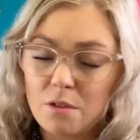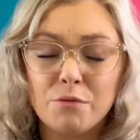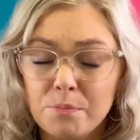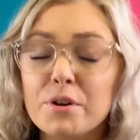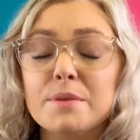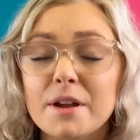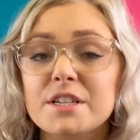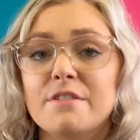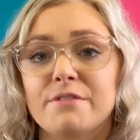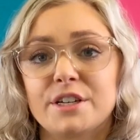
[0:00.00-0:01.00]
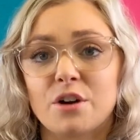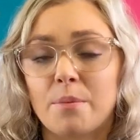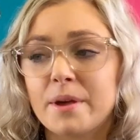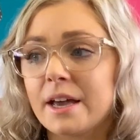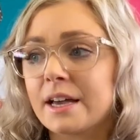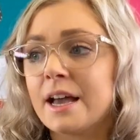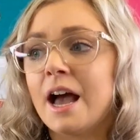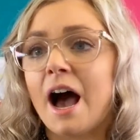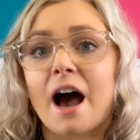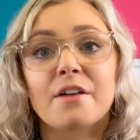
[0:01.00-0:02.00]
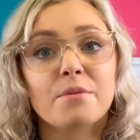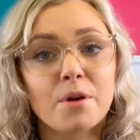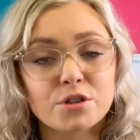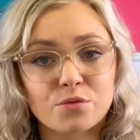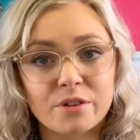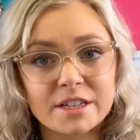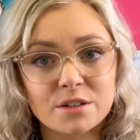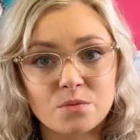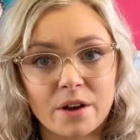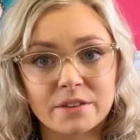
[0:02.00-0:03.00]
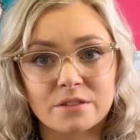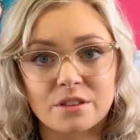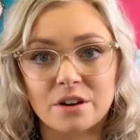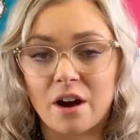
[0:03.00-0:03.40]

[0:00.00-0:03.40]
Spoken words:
for pretty much every topic. The most recent one that